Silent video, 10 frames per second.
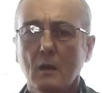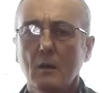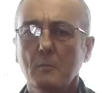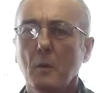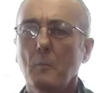
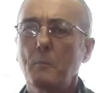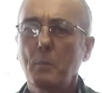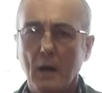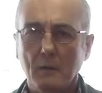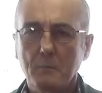
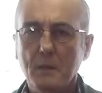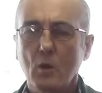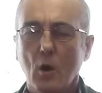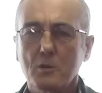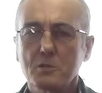But be
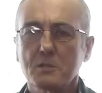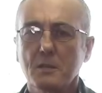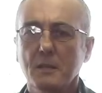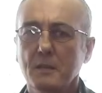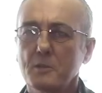cautious
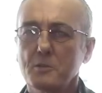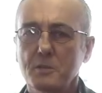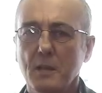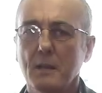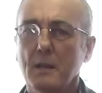and
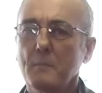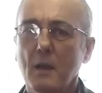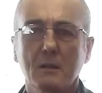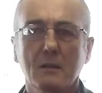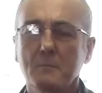understand,
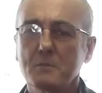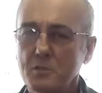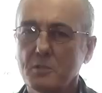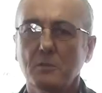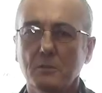I'm
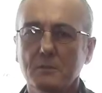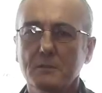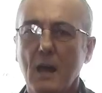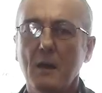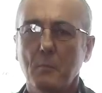still
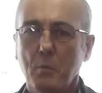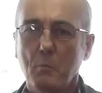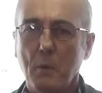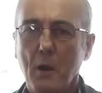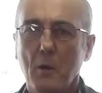not
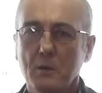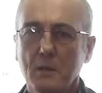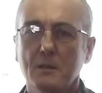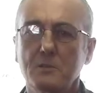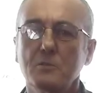prepared
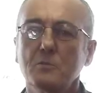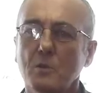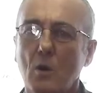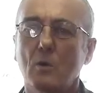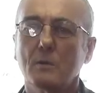yet to do
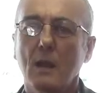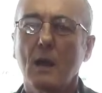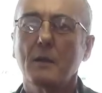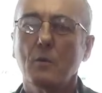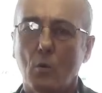an
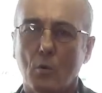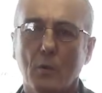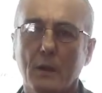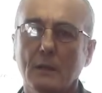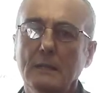online
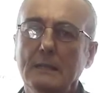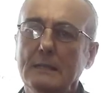ordering.